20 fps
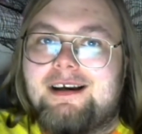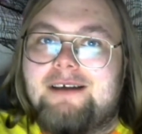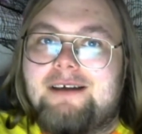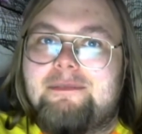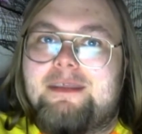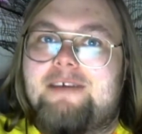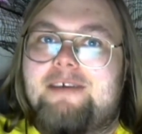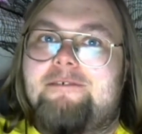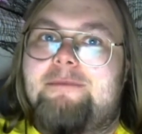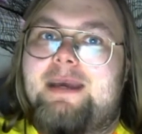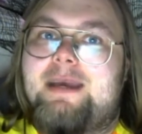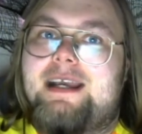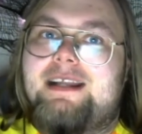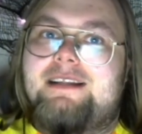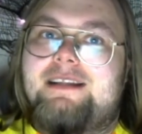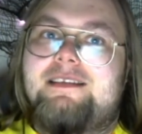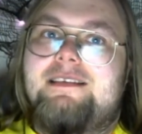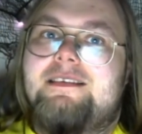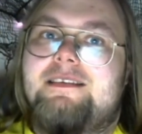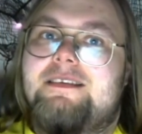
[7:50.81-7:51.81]
They've
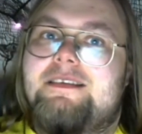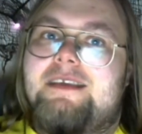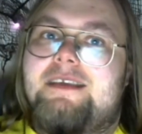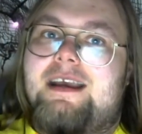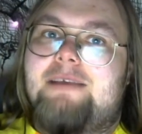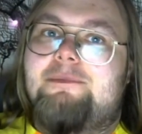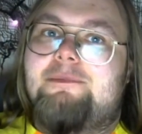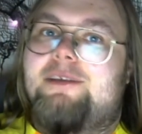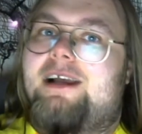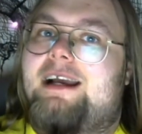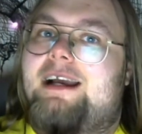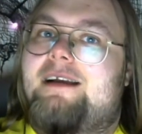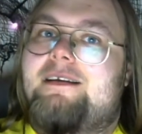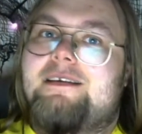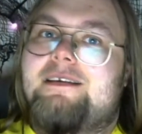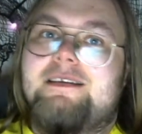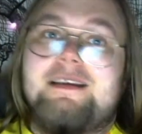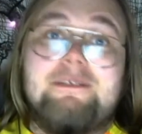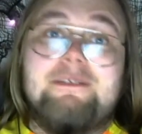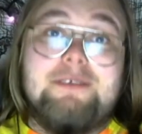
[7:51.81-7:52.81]
made games like,
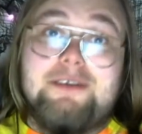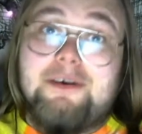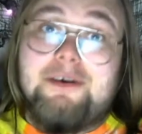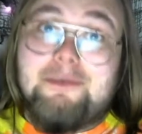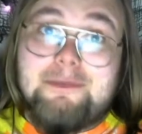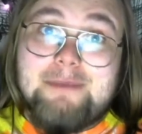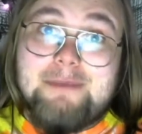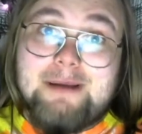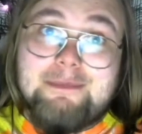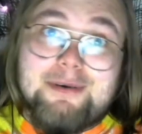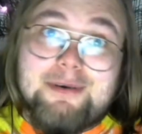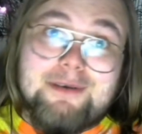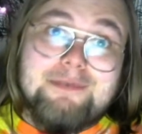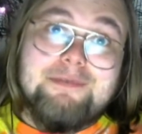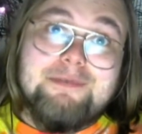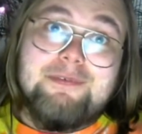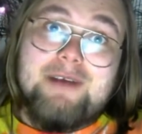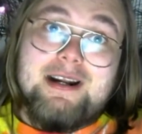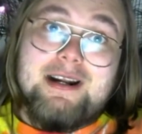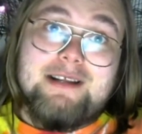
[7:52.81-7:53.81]
if you don't remember,
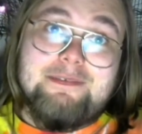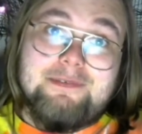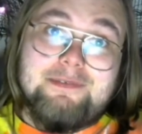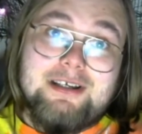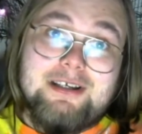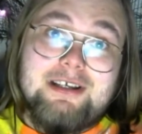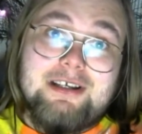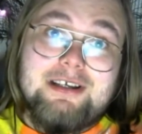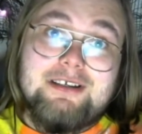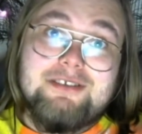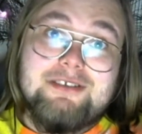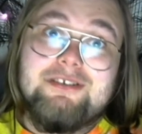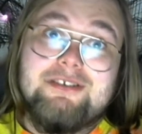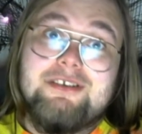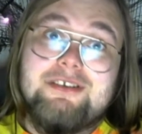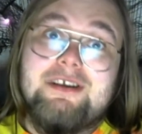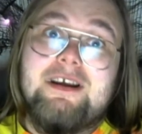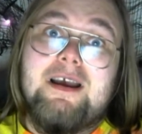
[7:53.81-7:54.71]
Freddy Fish,